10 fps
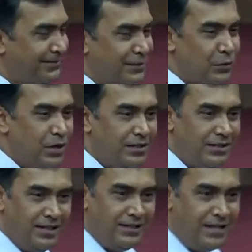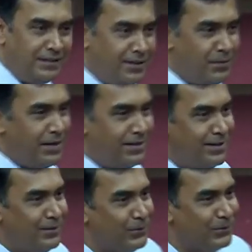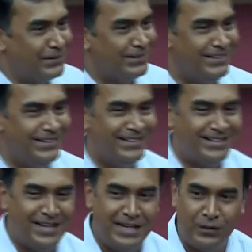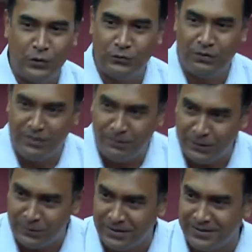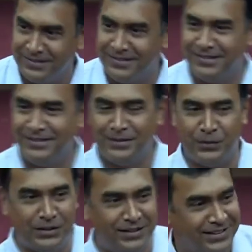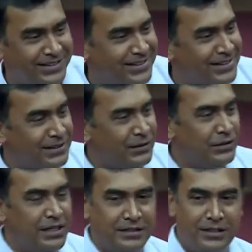Your sir is answering better than you. Helicos 50 base pair. Okay. So, that is a